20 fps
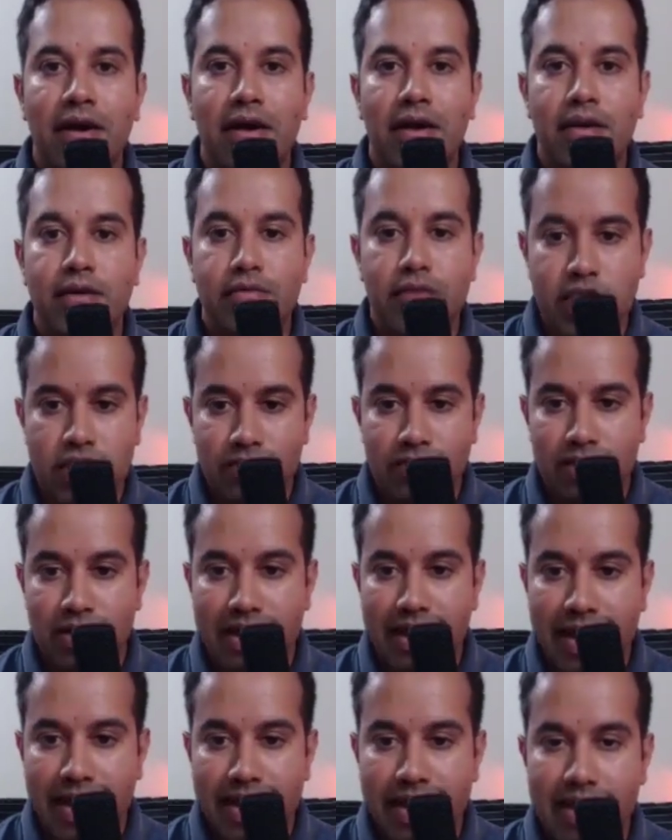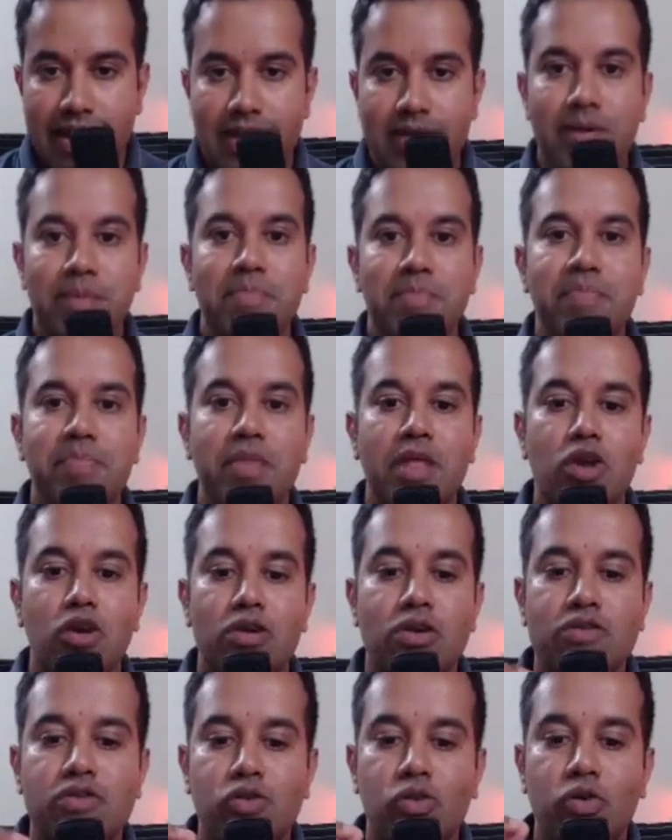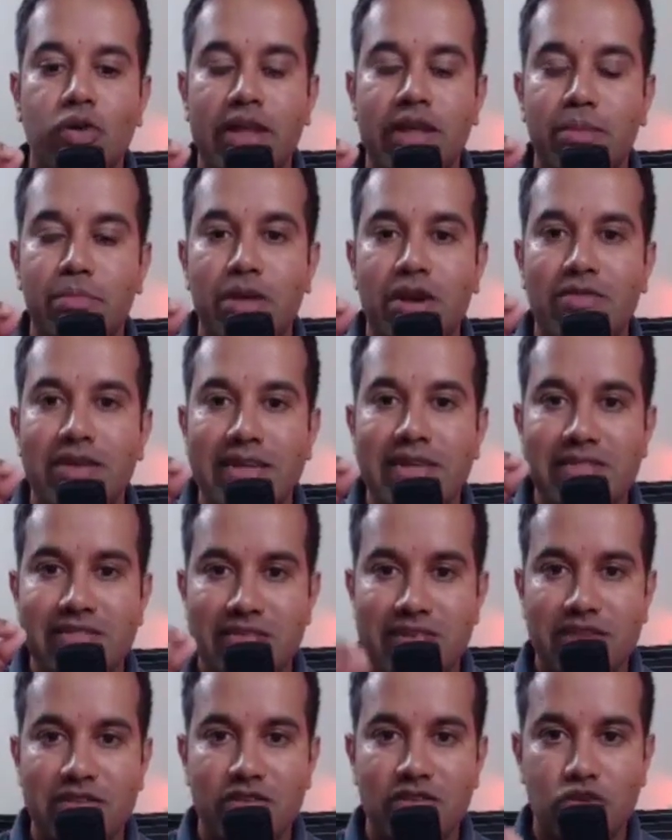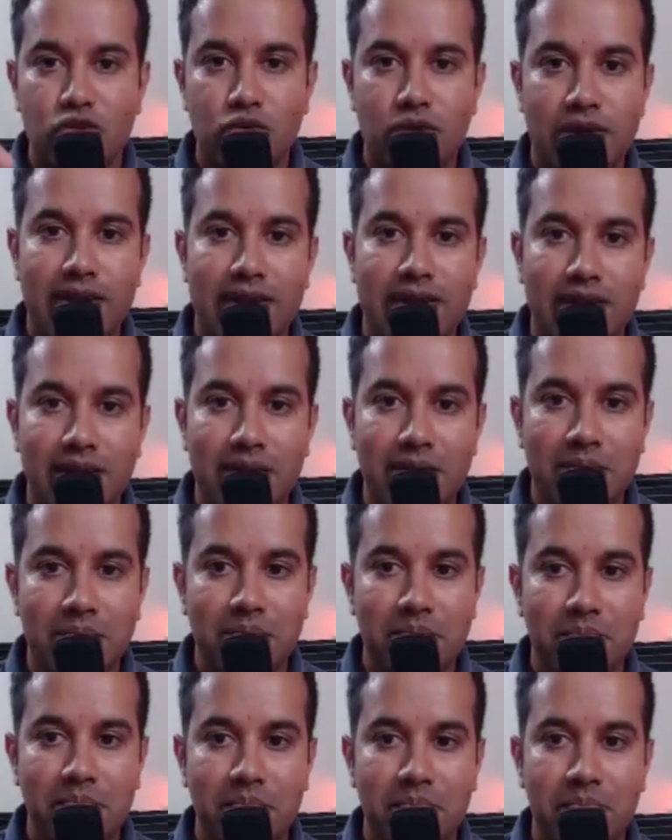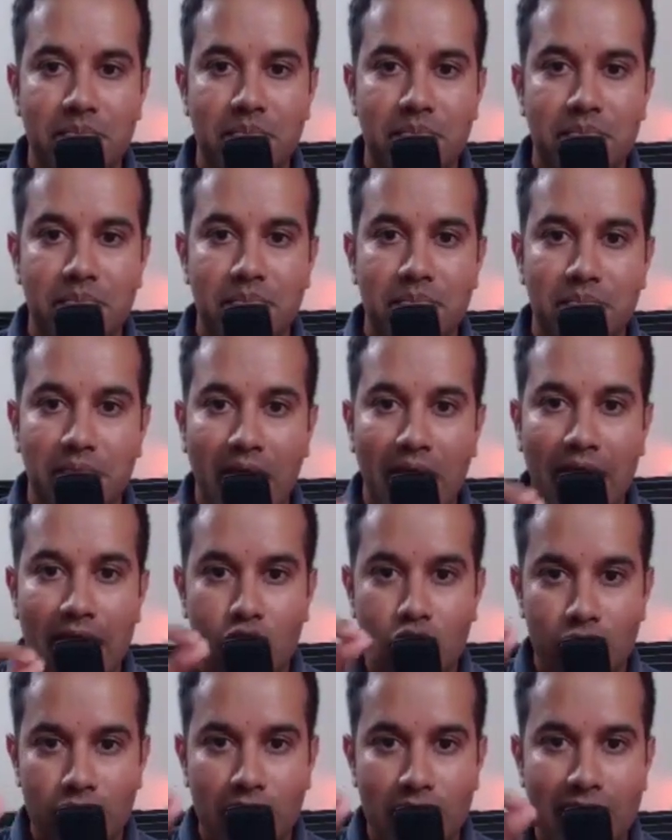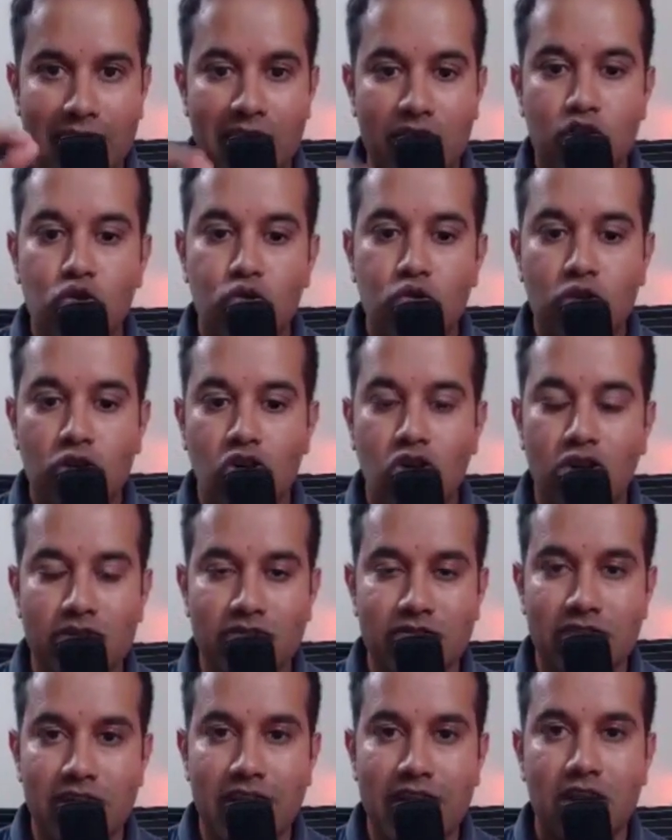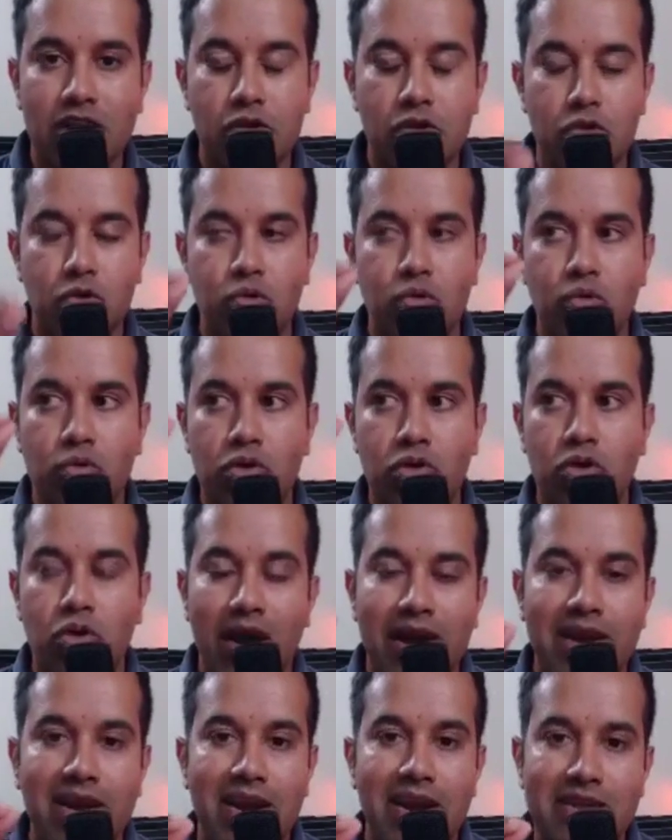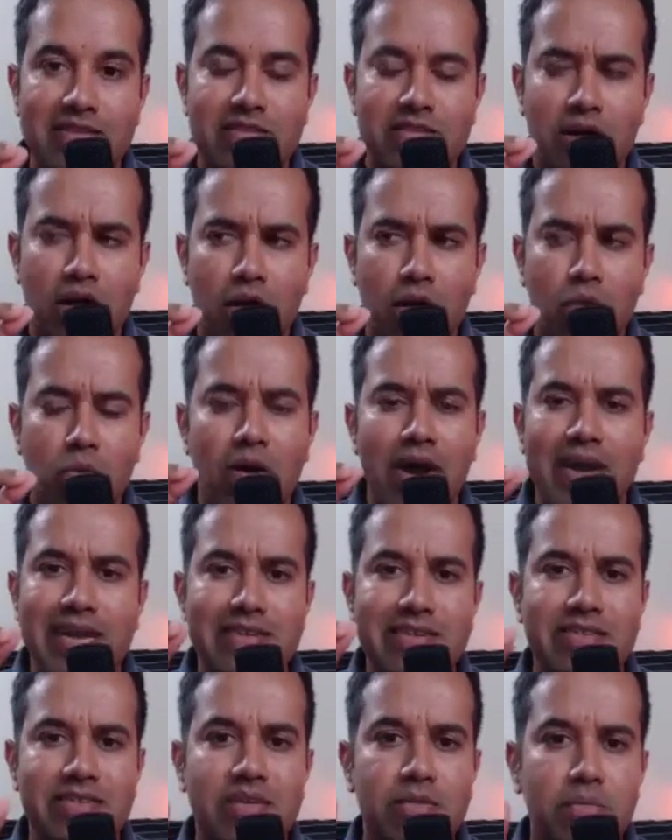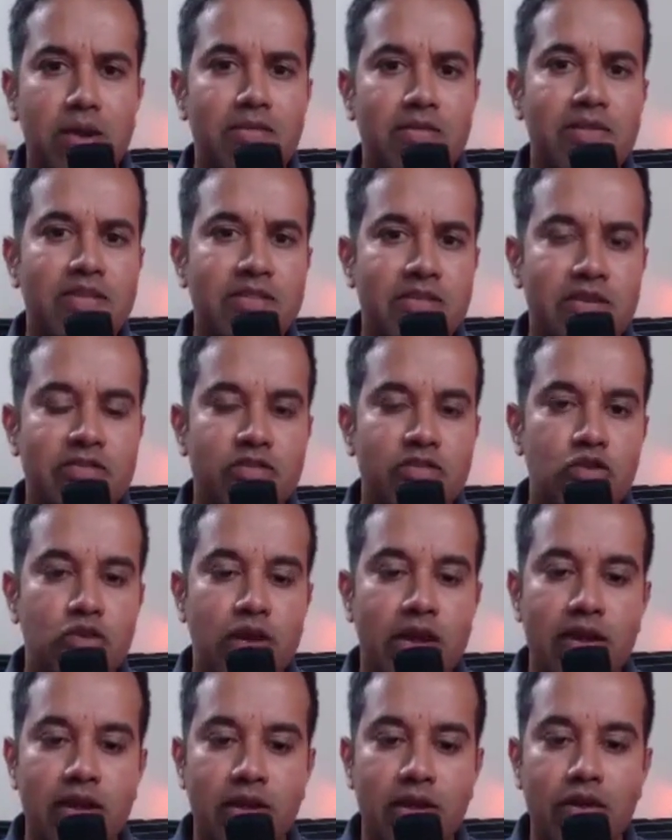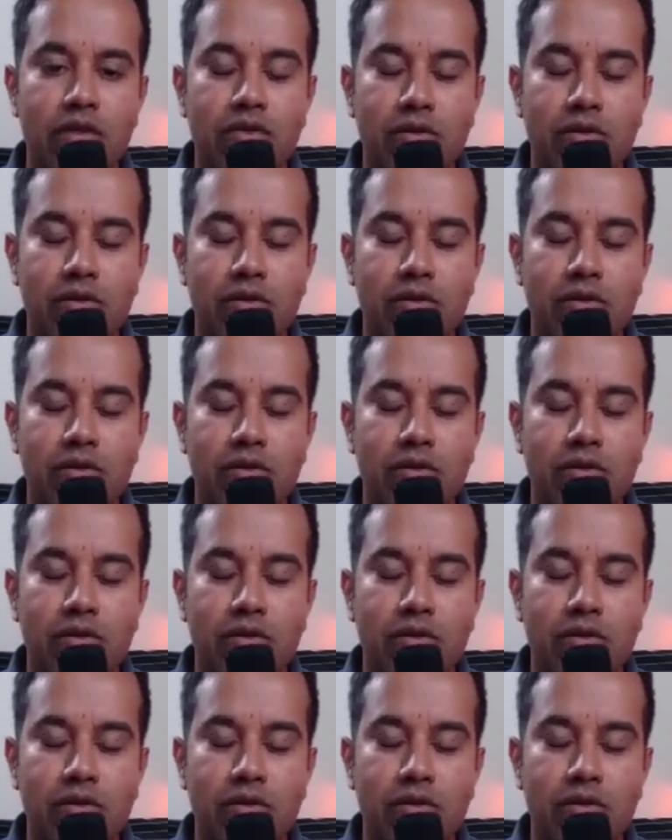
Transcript: Whichever area you're scoring between 6 to 10 and you have done a root cause, right? You analyzed why is it between 6 to 10 here?